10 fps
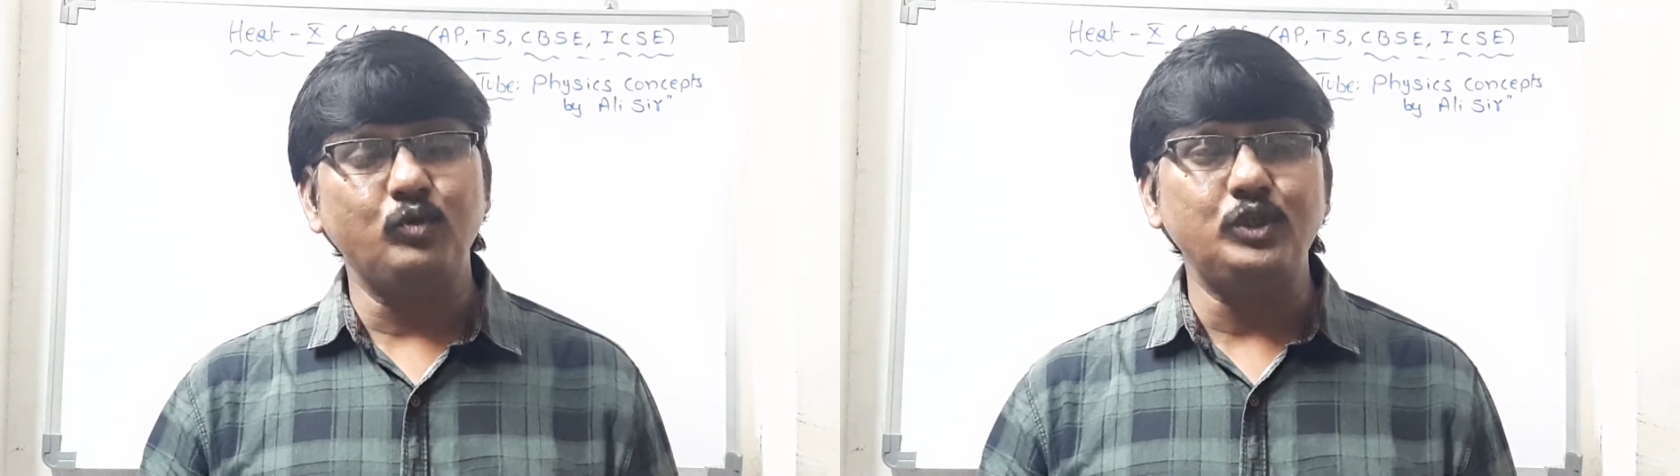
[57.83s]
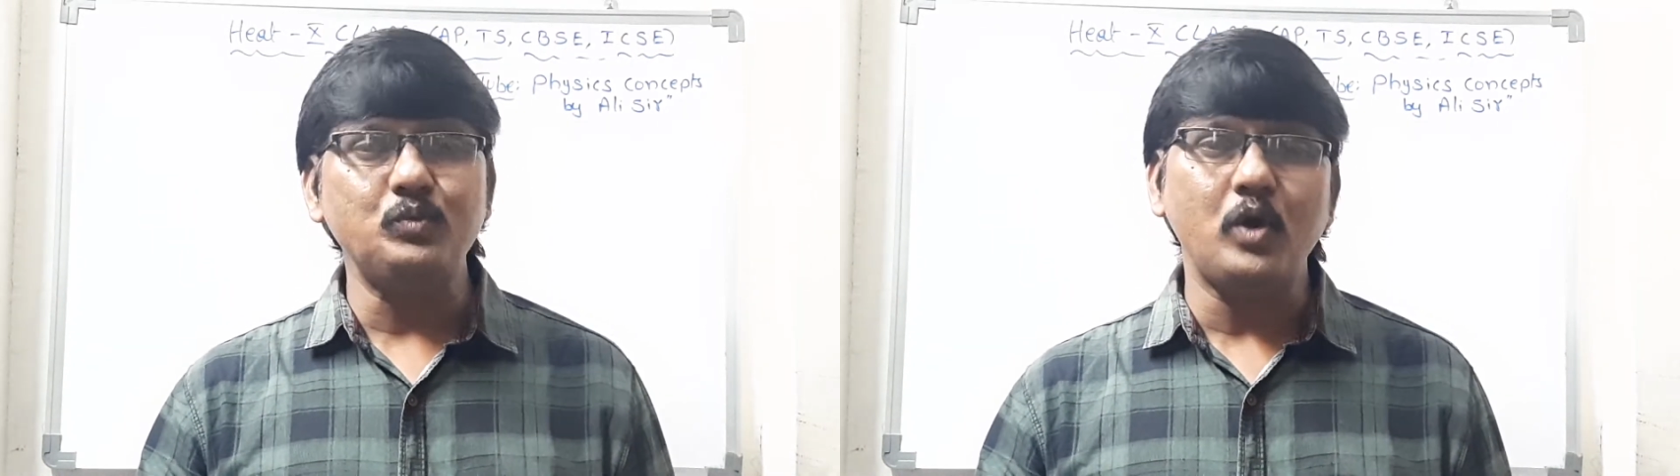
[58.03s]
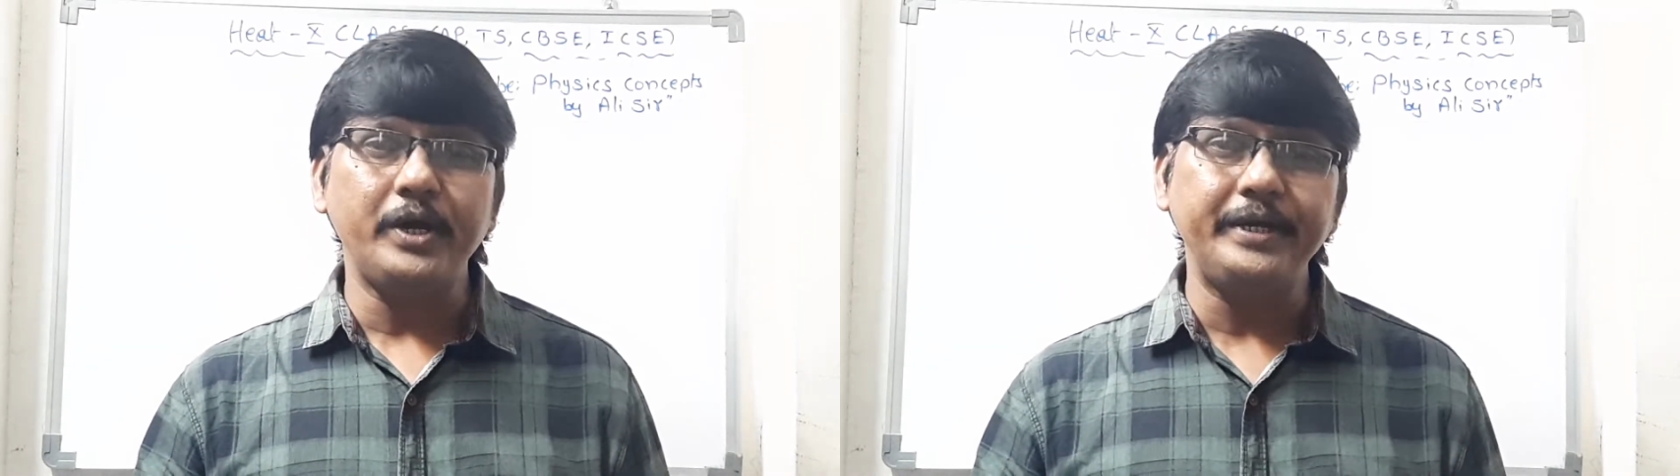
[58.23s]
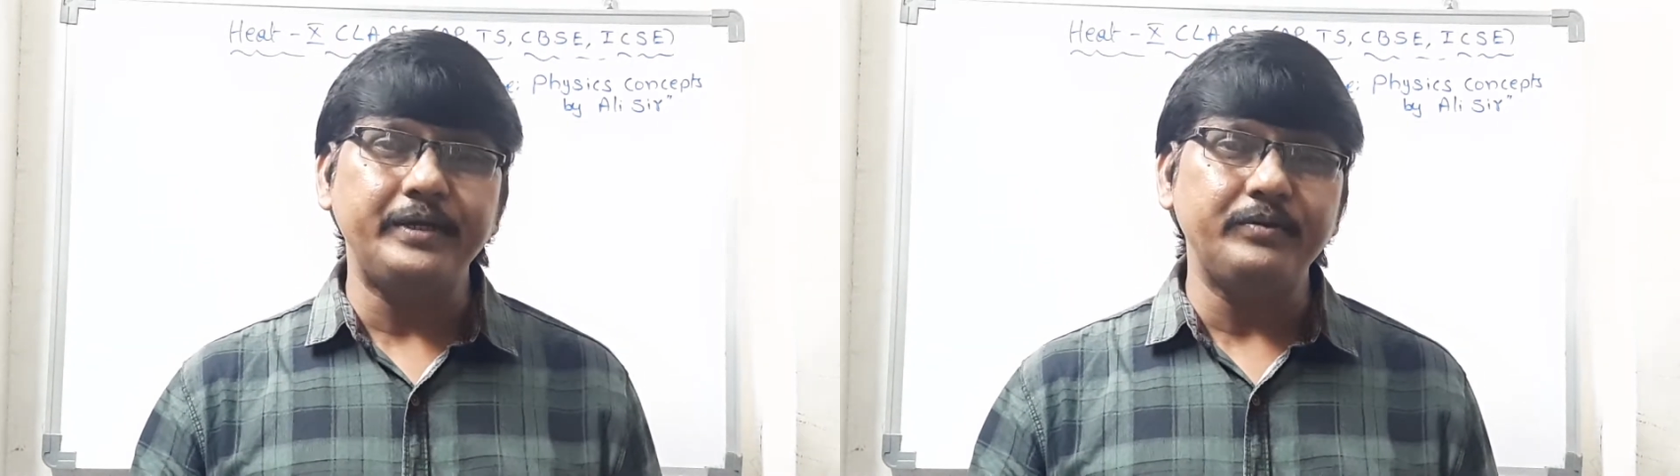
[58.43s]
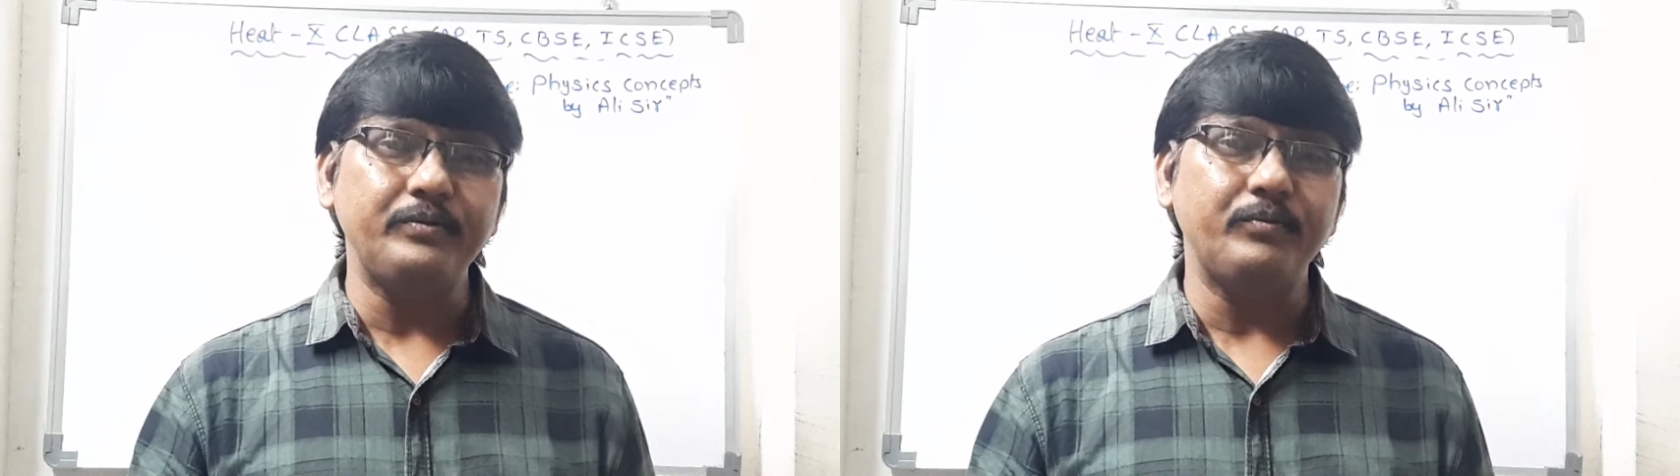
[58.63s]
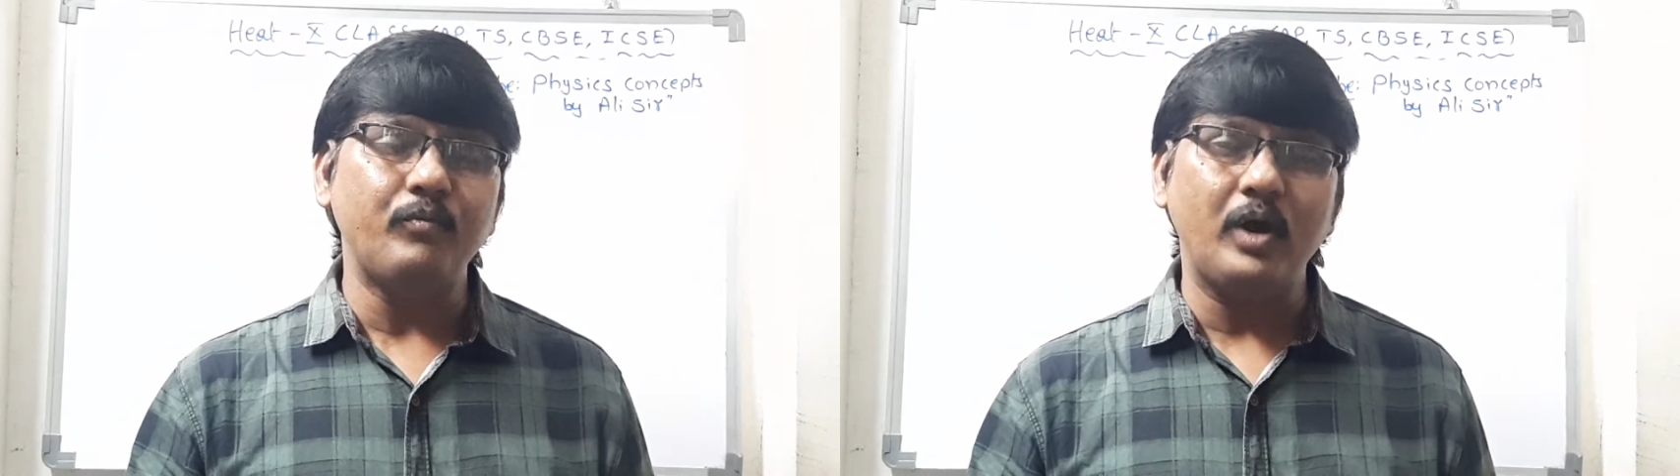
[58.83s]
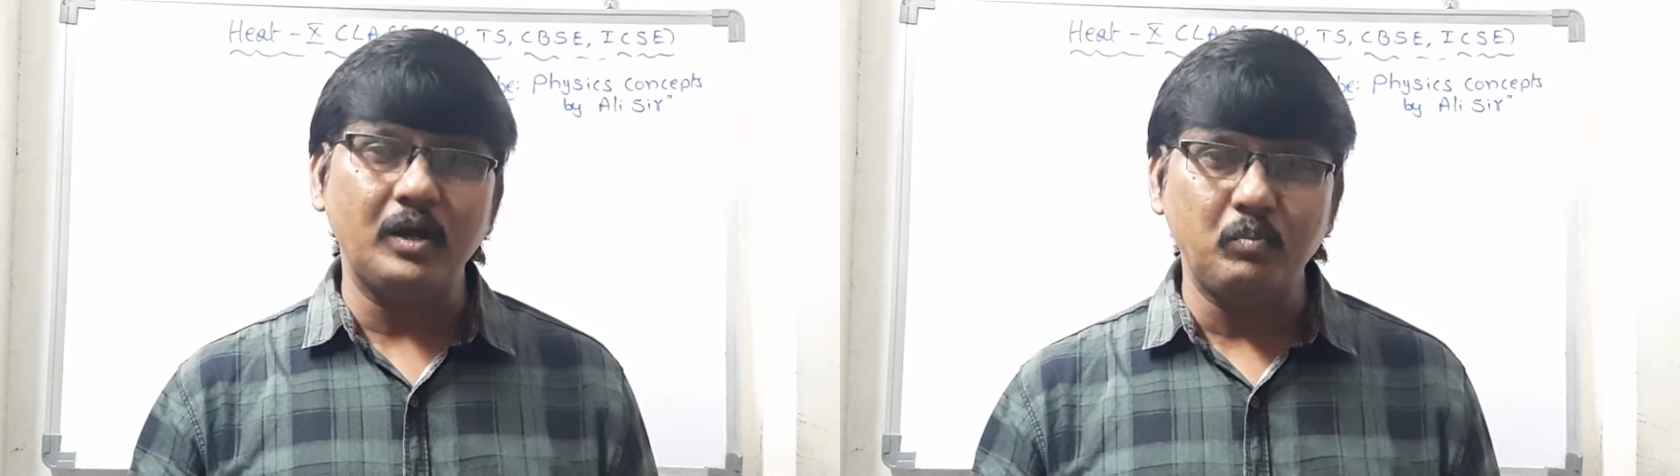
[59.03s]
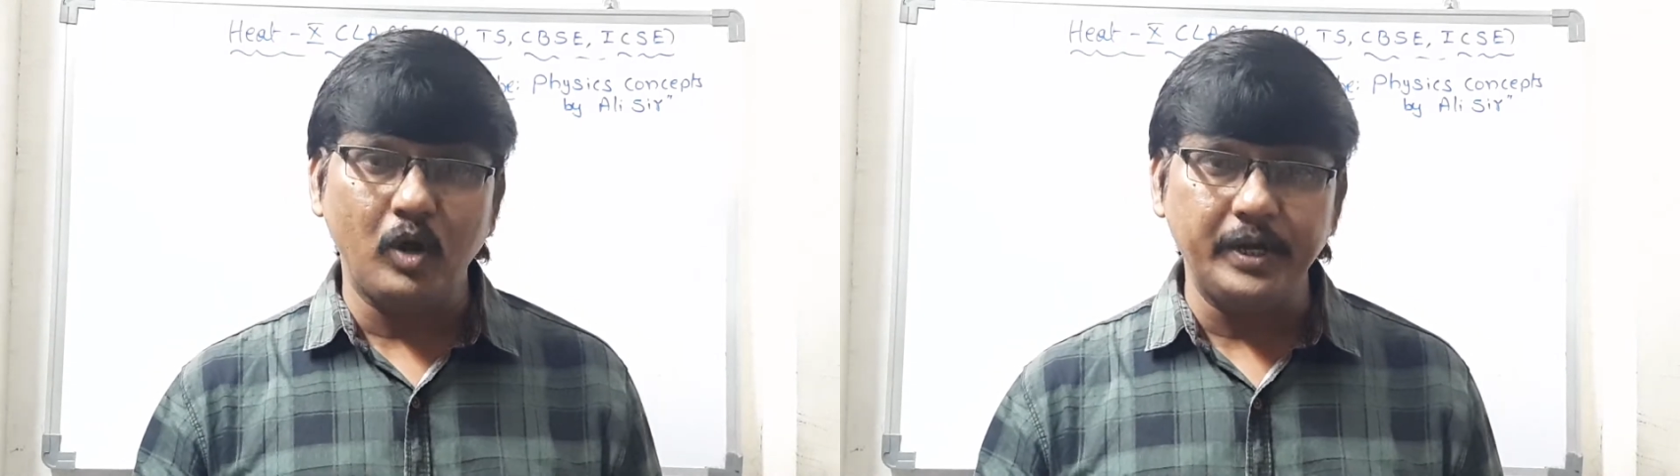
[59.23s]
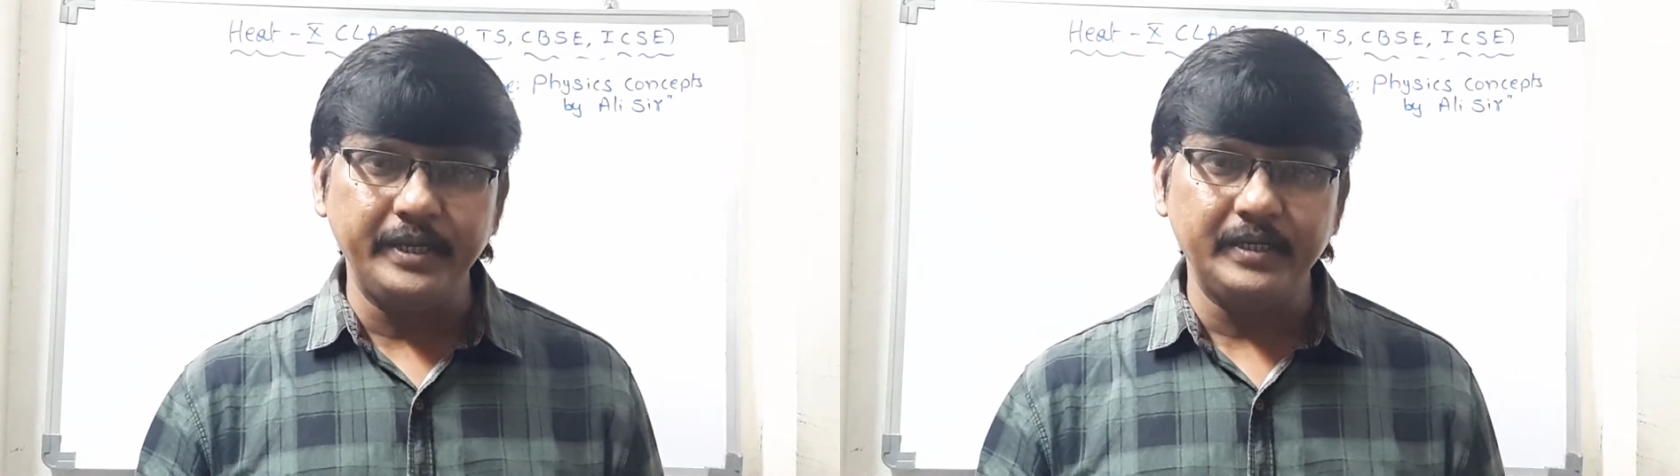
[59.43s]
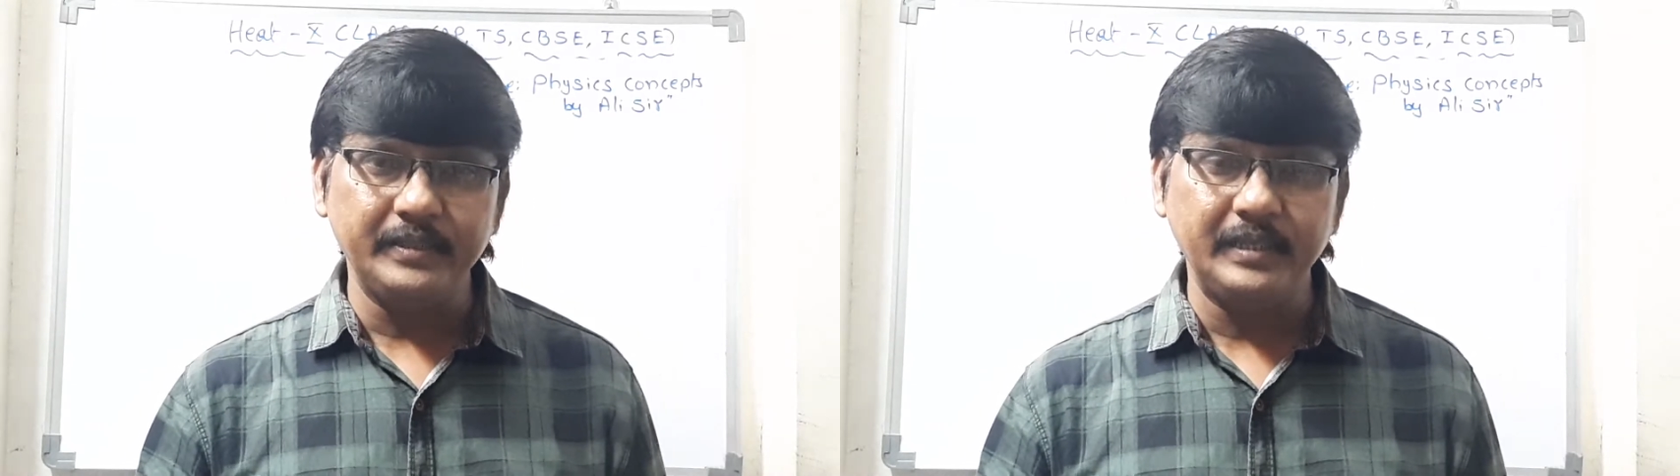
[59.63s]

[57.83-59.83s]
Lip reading: Which body to what body,